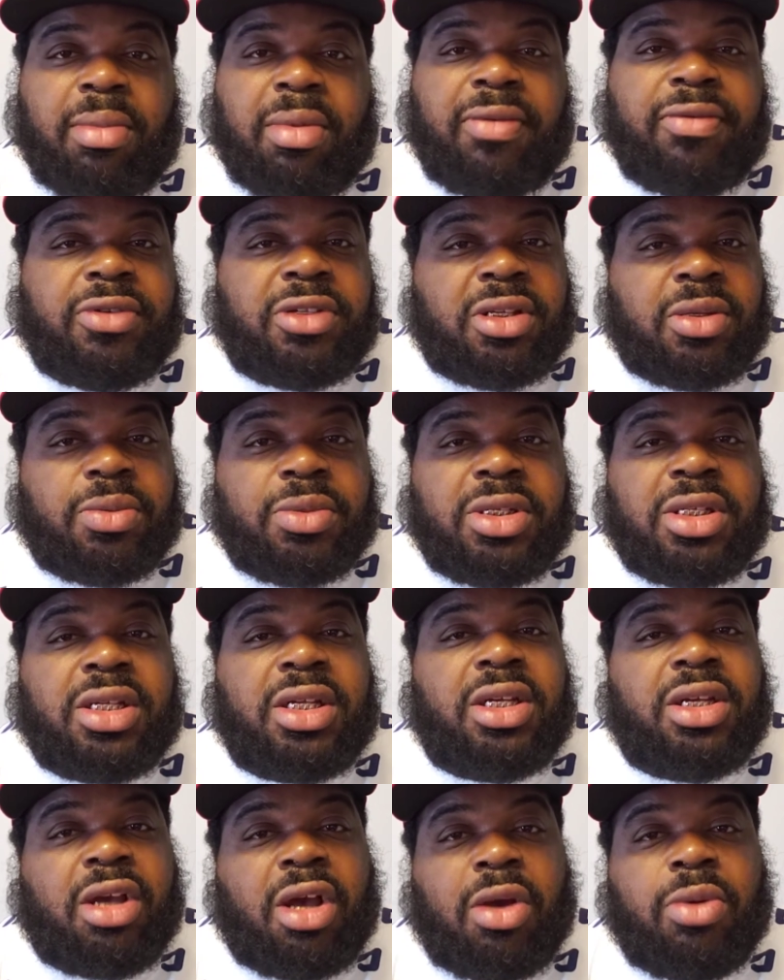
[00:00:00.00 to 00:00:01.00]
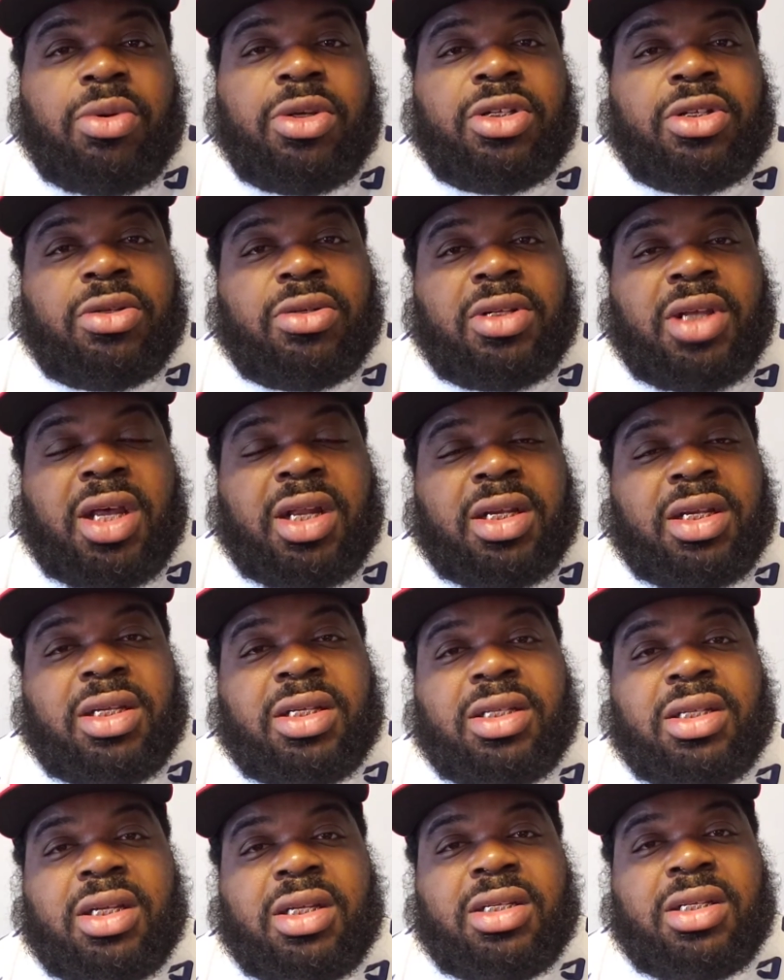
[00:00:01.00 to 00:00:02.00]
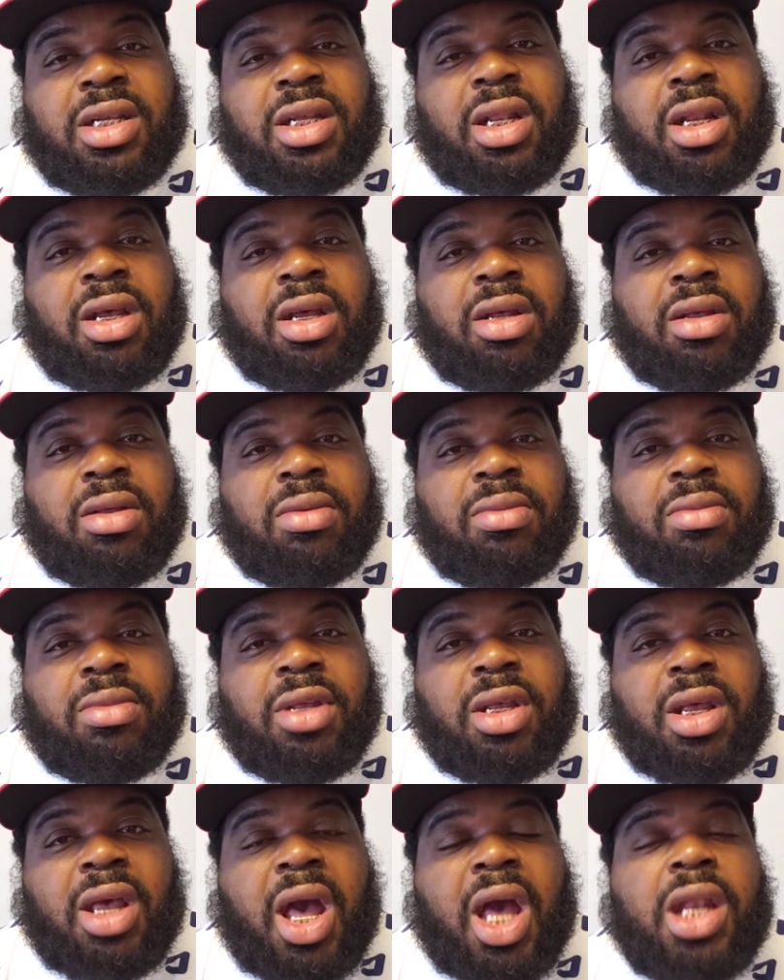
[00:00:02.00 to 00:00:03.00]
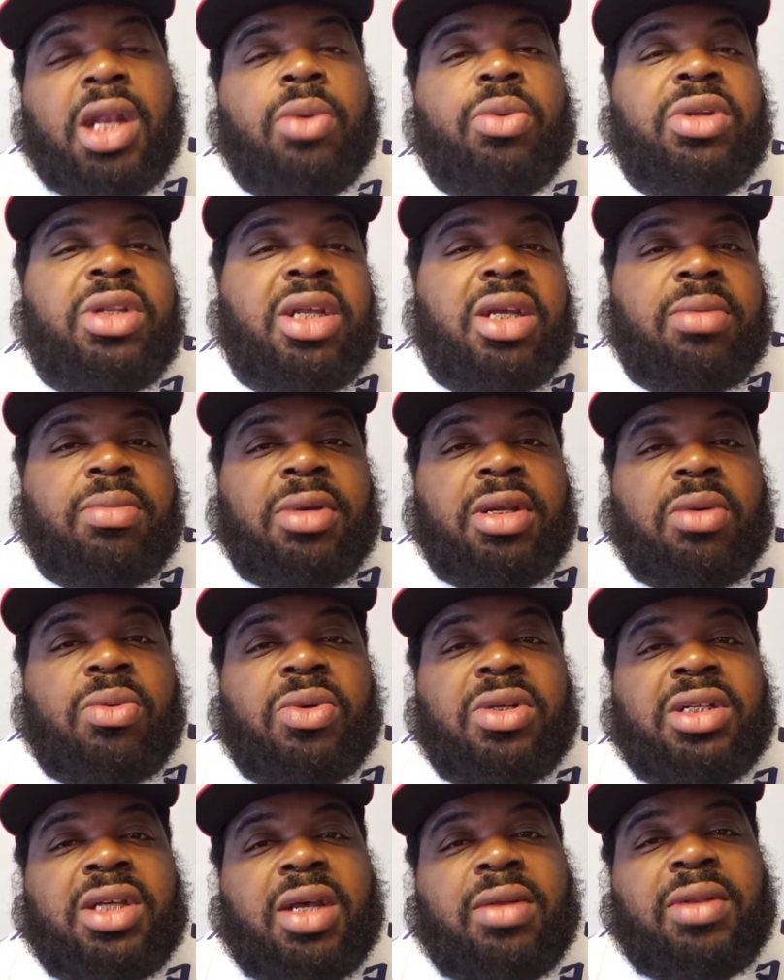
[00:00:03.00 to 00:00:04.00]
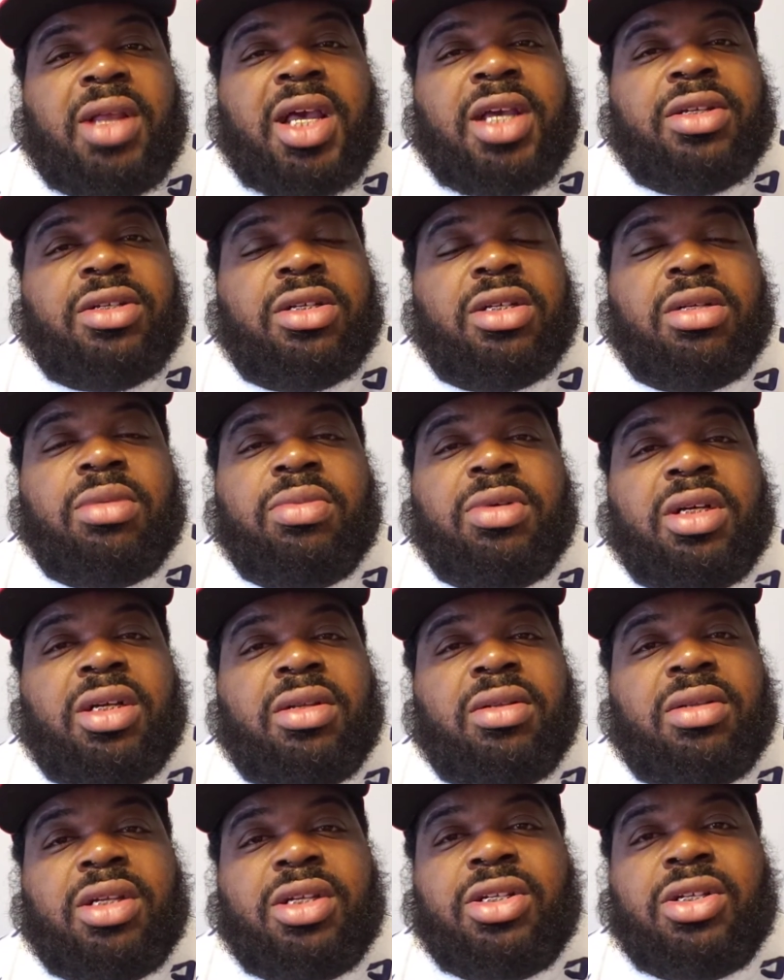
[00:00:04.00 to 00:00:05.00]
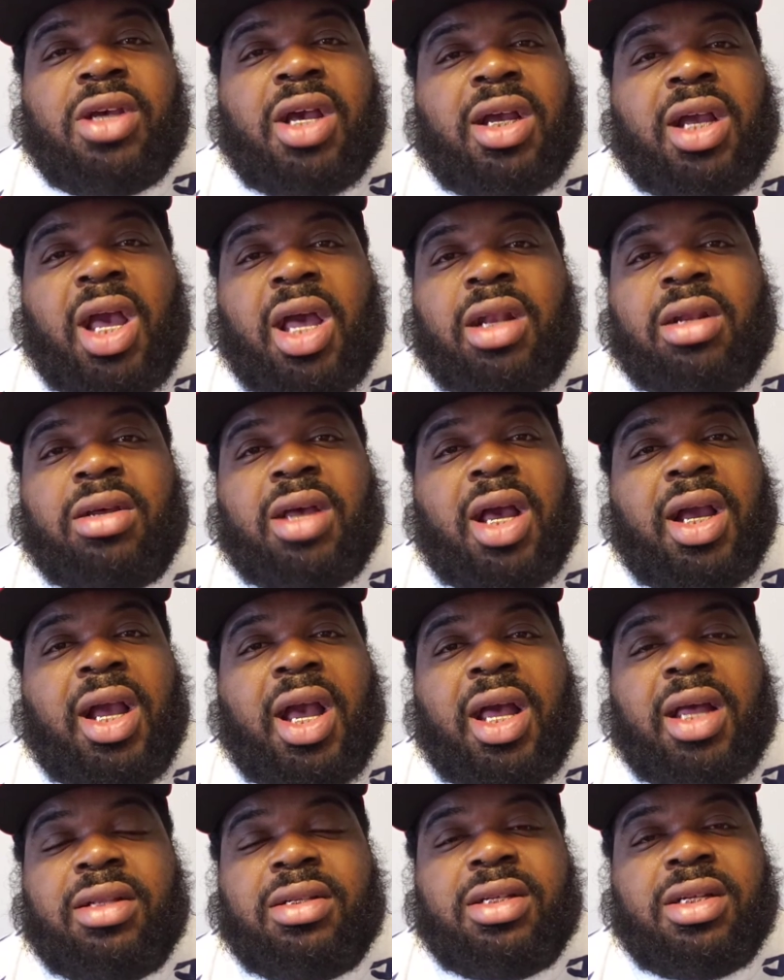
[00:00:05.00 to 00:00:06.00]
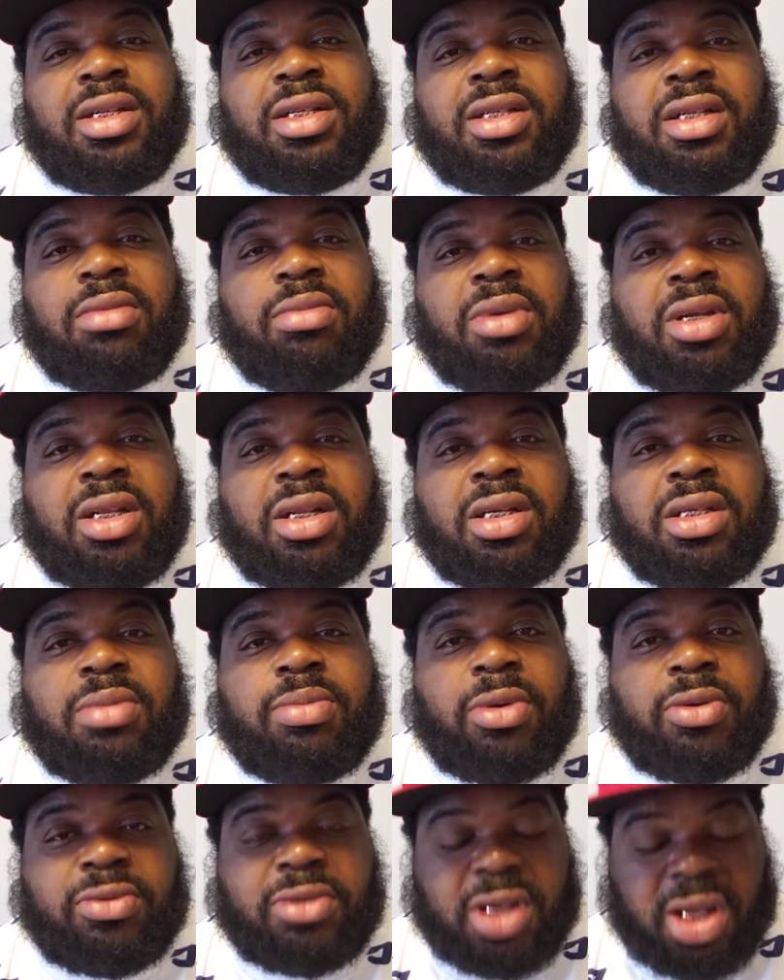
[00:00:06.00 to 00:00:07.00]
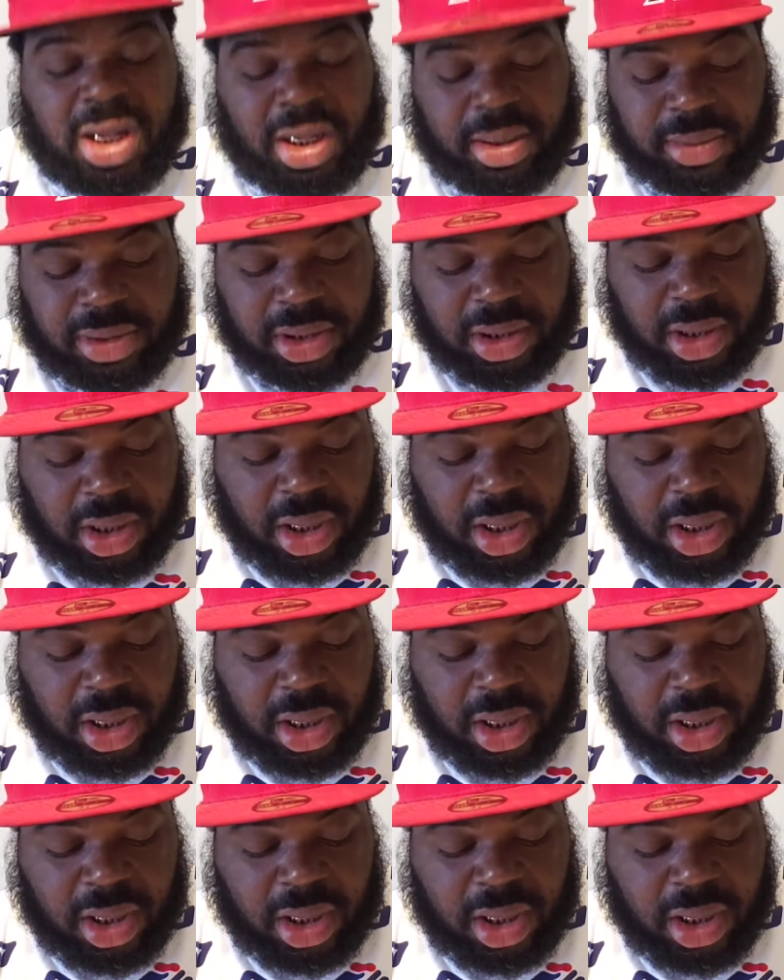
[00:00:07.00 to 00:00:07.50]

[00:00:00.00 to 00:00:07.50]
But for some reason, he always shows out against us. And I know we did beat him one time last year, but this year I got Tennessee beating us both times.